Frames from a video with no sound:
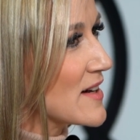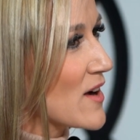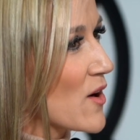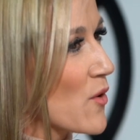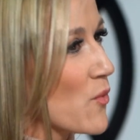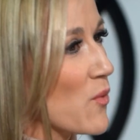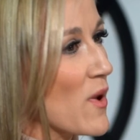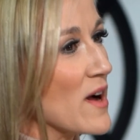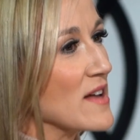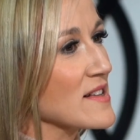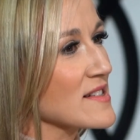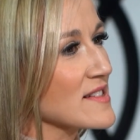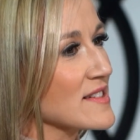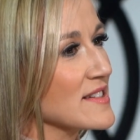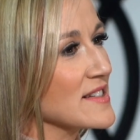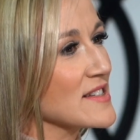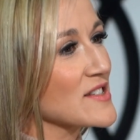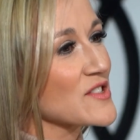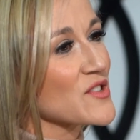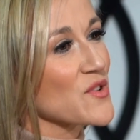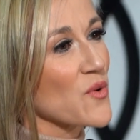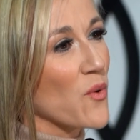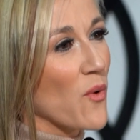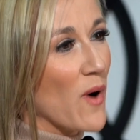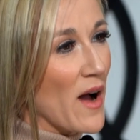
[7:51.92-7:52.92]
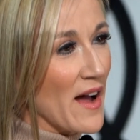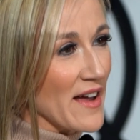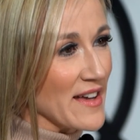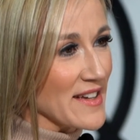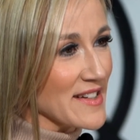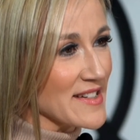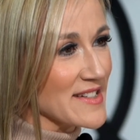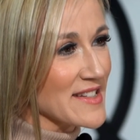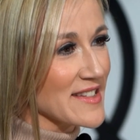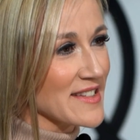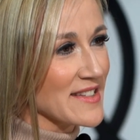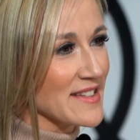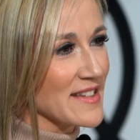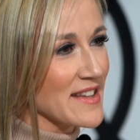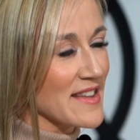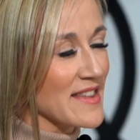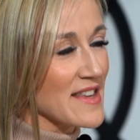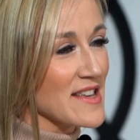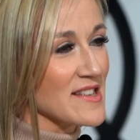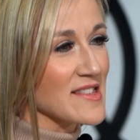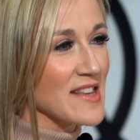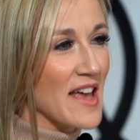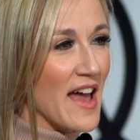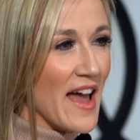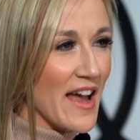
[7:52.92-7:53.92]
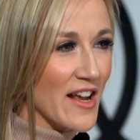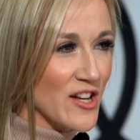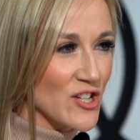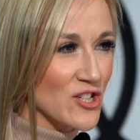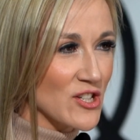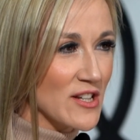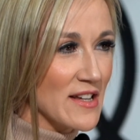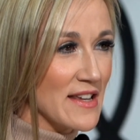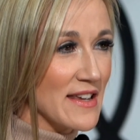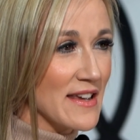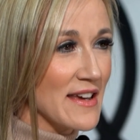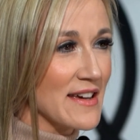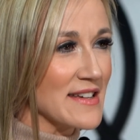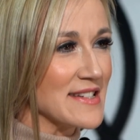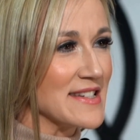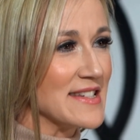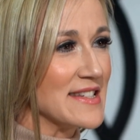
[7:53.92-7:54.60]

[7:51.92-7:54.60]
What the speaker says: Whilst it's quiet, there's actually a